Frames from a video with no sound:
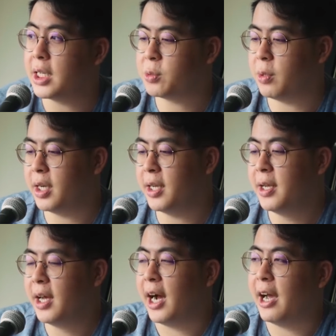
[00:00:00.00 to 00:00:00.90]
That's why
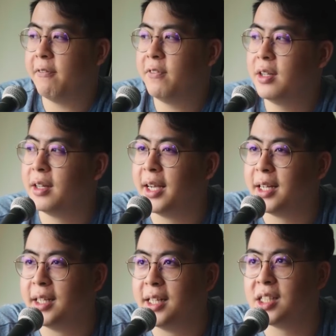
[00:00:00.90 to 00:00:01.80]
I feel like
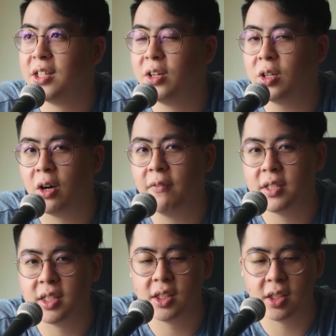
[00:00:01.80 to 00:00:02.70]
it's a good
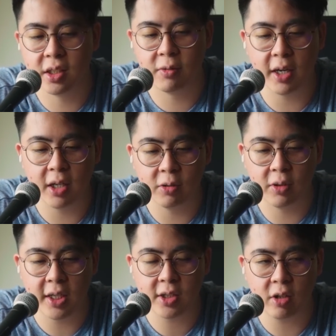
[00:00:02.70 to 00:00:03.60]
conversation right now to
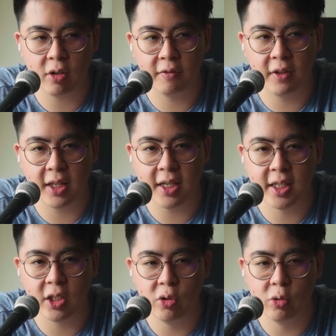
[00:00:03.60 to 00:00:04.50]
take stock of the things
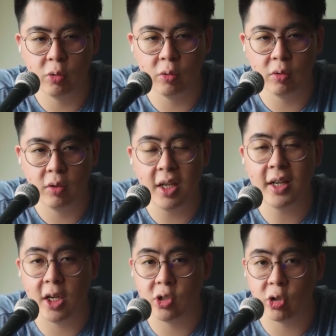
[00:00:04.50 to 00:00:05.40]
that you
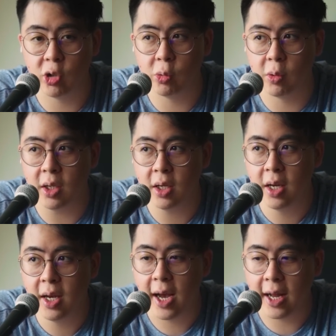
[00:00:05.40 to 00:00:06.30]
did enjoy doing,
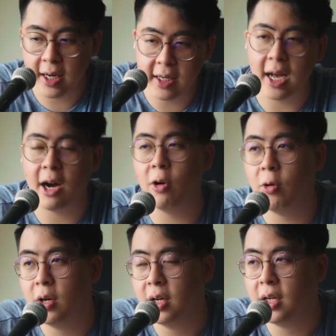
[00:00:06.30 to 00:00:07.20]
and then
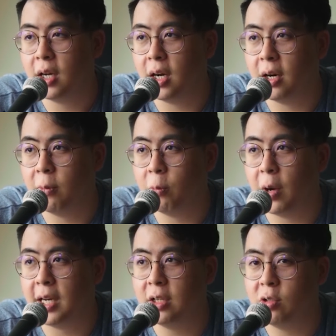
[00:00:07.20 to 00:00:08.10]
now
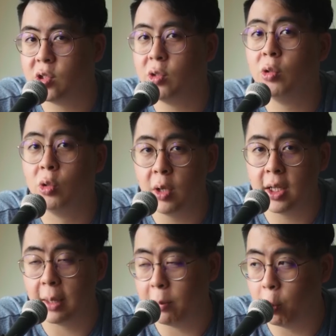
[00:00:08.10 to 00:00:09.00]
whether you still do
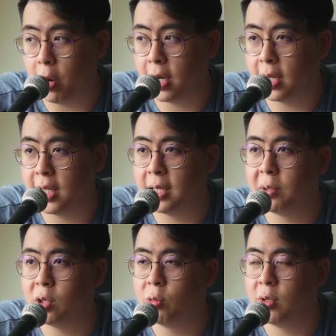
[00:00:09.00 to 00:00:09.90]
it, number one, and
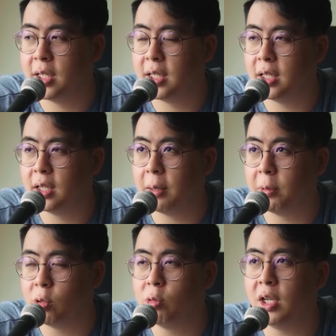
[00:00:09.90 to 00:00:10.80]
number two,
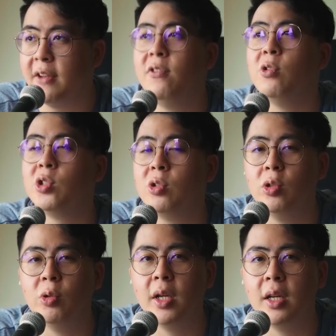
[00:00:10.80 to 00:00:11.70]
if you still
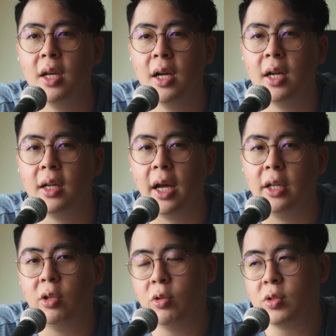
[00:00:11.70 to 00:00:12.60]
do it,
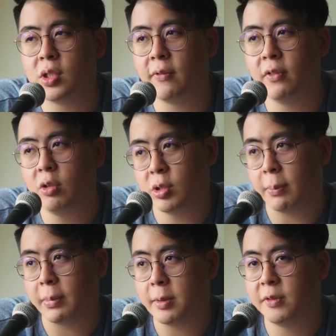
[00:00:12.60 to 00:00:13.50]
like do you
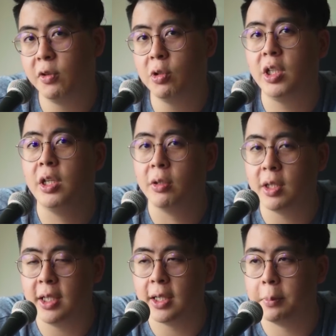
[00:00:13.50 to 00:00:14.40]
sometimes feel
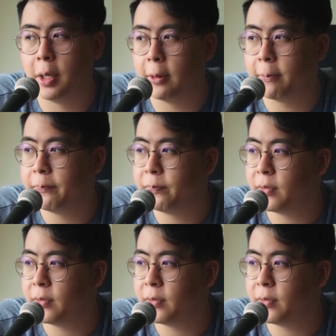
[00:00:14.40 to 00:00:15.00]
guilty about